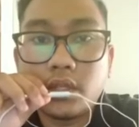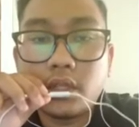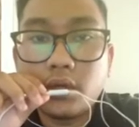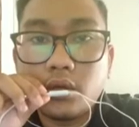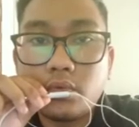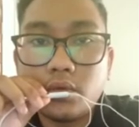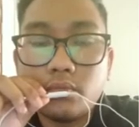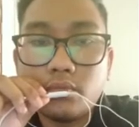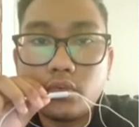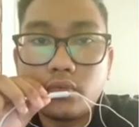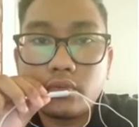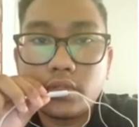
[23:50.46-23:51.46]
now we
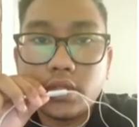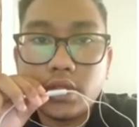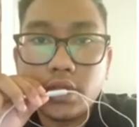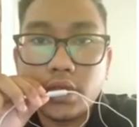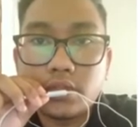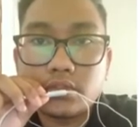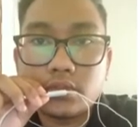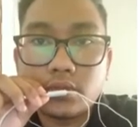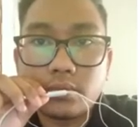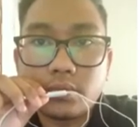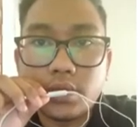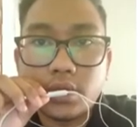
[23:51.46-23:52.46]
move to the next
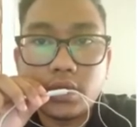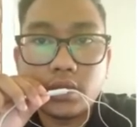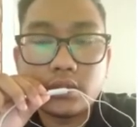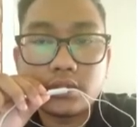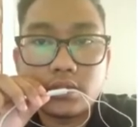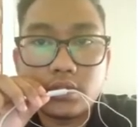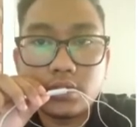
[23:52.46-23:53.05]
topic is